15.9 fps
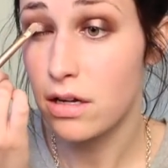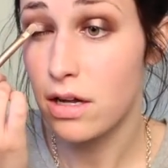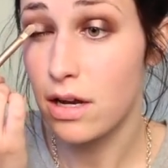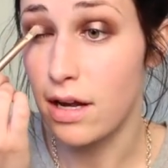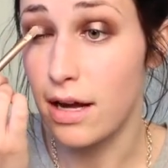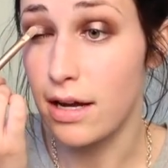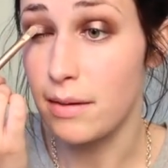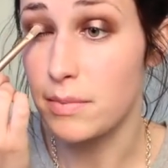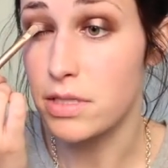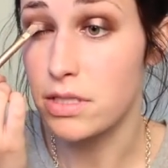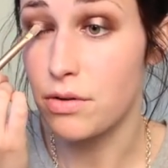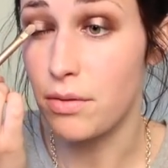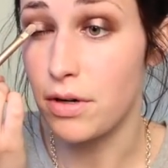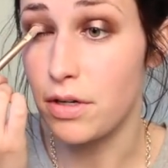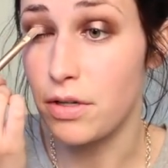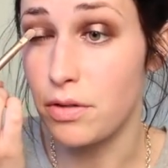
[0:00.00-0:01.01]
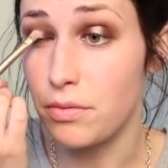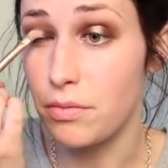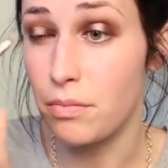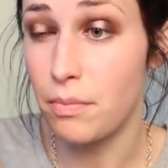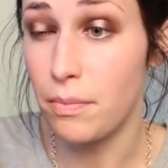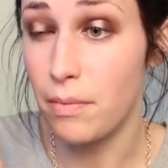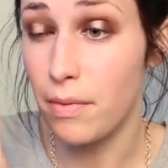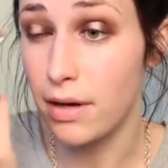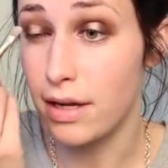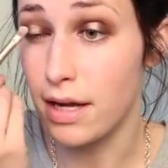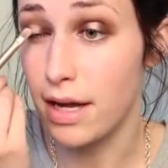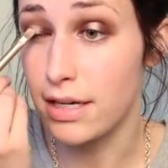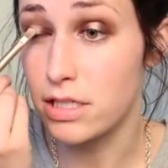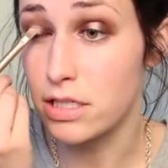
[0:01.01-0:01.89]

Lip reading: and I am just going to, again,